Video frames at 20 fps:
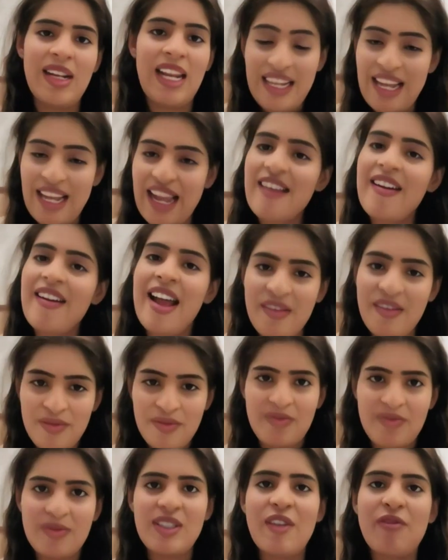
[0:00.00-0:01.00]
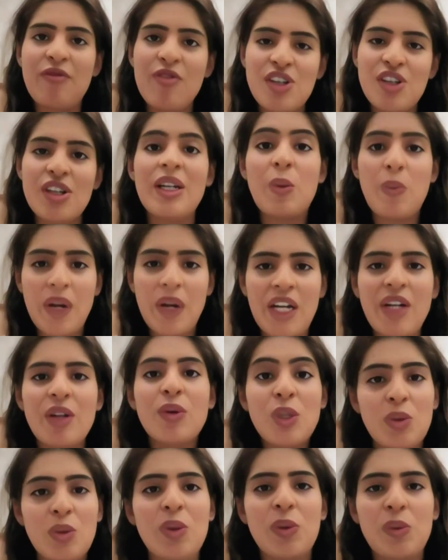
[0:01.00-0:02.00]
have sufficient window
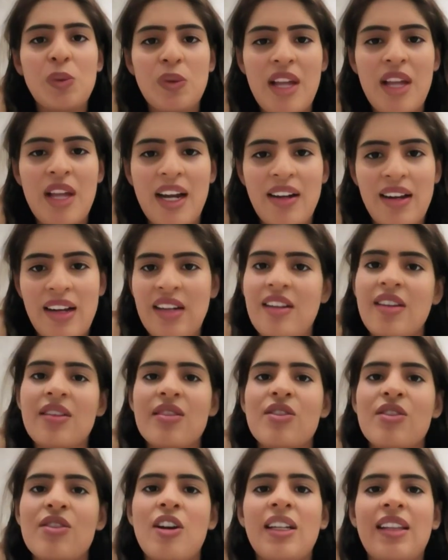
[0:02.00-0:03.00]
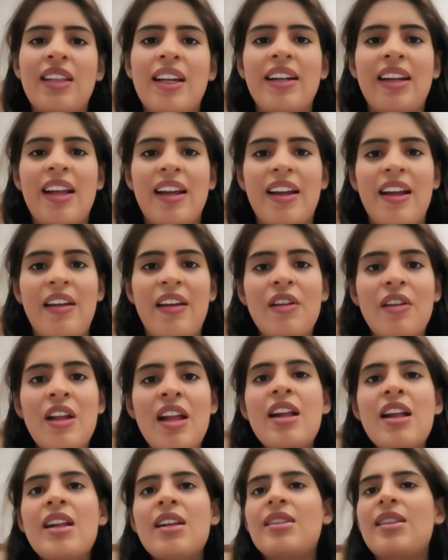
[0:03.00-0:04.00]
to do that. It is not that I have
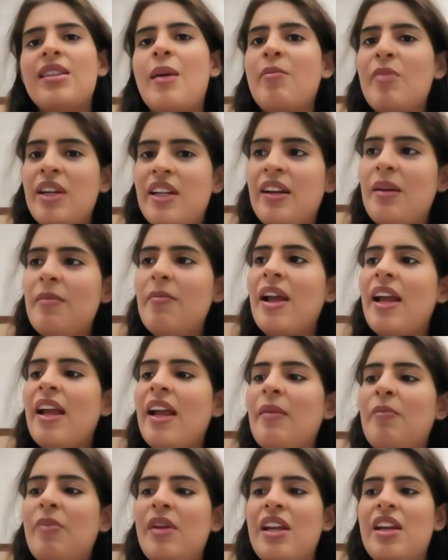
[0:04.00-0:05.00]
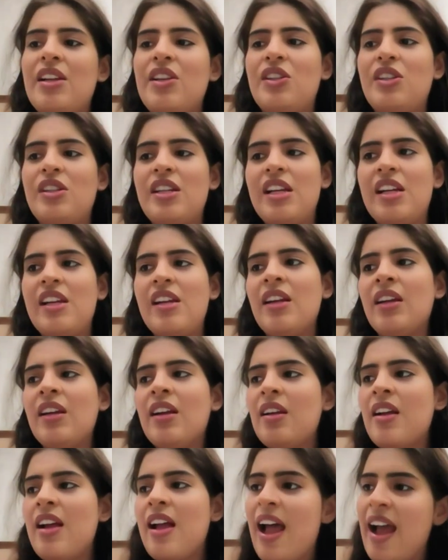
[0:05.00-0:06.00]
submitted my PhD,
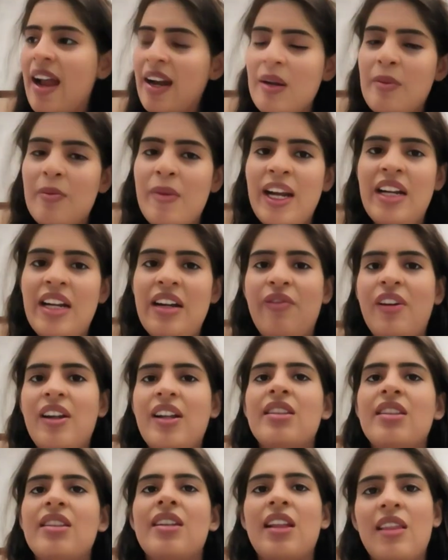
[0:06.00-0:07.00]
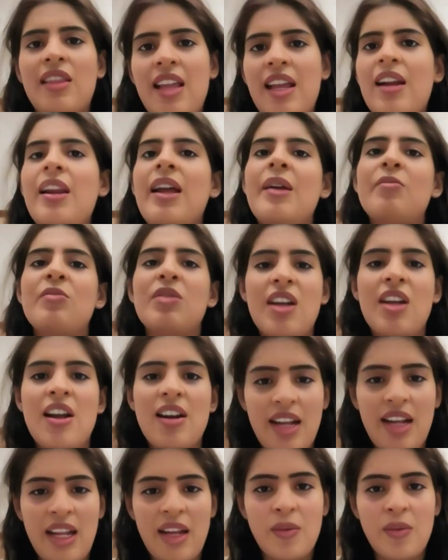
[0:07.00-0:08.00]
had my defense, and then I'm
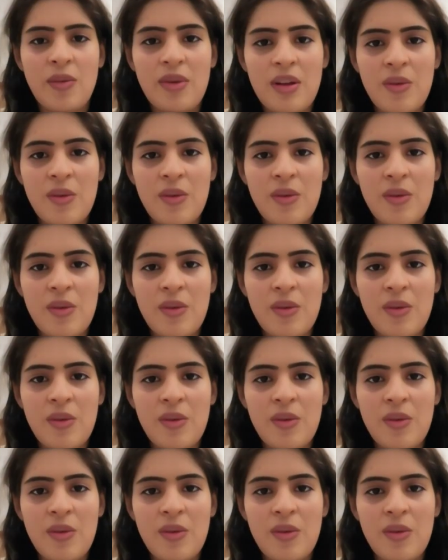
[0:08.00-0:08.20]
starting